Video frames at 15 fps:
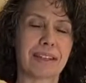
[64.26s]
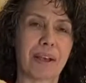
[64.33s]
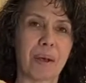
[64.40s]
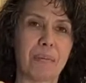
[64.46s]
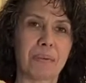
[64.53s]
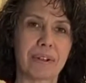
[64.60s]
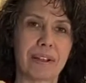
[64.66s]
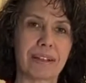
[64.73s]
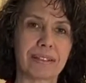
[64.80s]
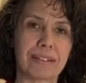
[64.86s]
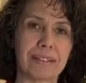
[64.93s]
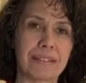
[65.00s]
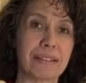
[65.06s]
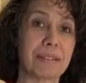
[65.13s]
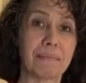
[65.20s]
complex
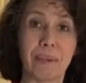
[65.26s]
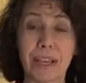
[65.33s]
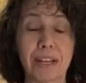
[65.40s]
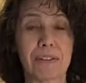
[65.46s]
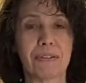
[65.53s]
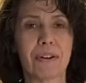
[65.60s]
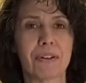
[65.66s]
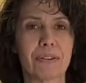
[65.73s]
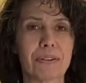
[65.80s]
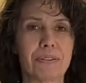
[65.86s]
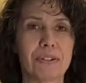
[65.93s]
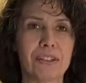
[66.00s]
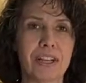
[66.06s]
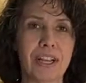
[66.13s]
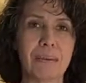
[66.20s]
is made of all
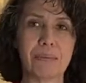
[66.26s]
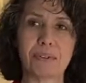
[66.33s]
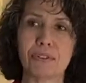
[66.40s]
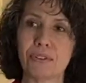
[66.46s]
those shapes.